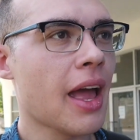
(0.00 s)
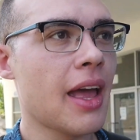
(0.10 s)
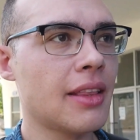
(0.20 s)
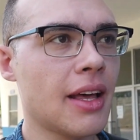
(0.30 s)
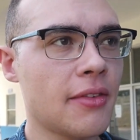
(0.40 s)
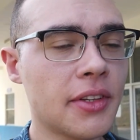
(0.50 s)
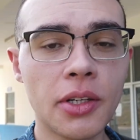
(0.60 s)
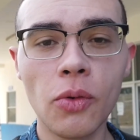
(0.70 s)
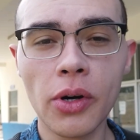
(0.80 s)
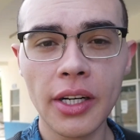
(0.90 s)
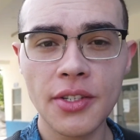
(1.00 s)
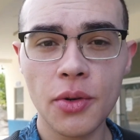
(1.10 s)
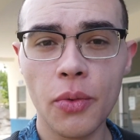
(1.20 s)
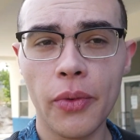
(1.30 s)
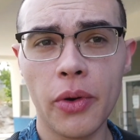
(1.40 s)
And
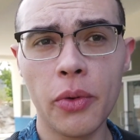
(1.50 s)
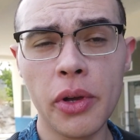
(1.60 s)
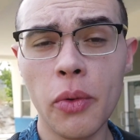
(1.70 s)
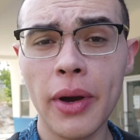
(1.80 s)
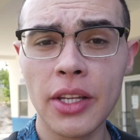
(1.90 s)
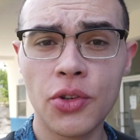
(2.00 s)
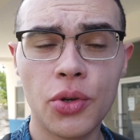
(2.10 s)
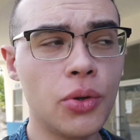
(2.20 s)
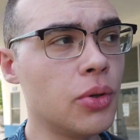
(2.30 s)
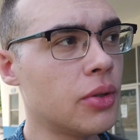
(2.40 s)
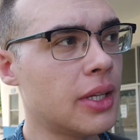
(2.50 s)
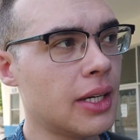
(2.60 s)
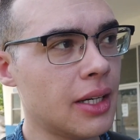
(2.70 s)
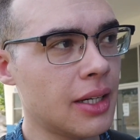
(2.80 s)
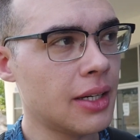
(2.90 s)
afterwards, we went to
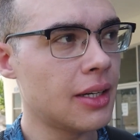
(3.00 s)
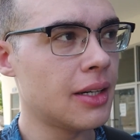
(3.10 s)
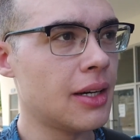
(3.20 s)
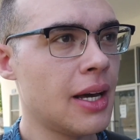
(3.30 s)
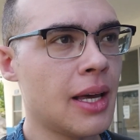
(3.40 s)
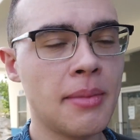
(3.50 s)
the